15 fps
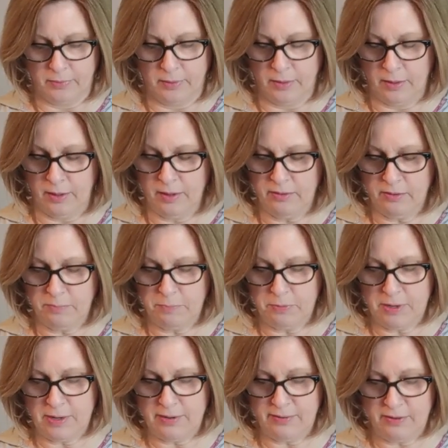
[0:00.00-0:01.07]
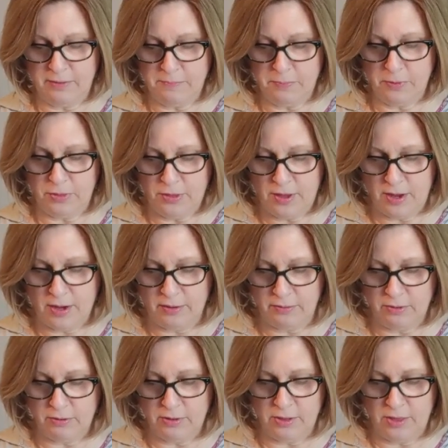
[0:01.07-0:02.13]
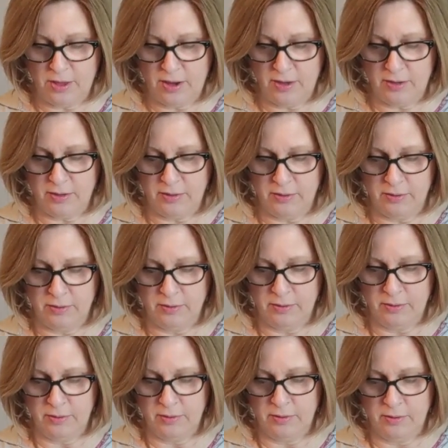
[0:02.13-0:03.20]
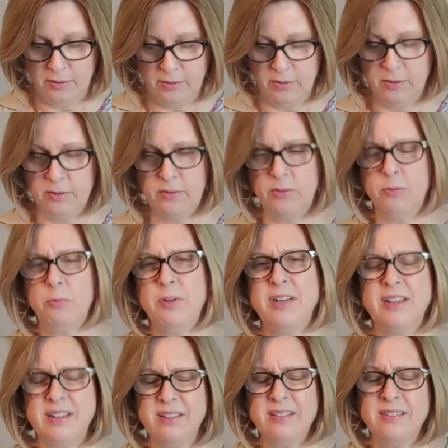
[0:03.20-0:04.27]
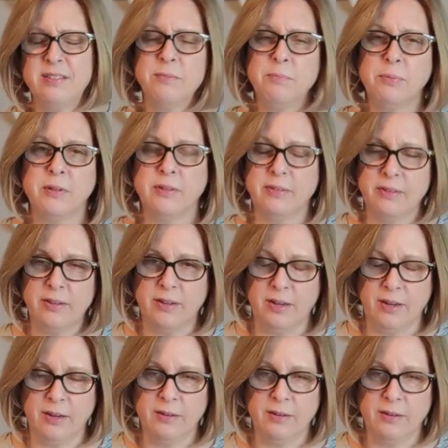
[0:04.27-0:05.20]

It's a pretty simple thing, don't you think? So what is simplicity?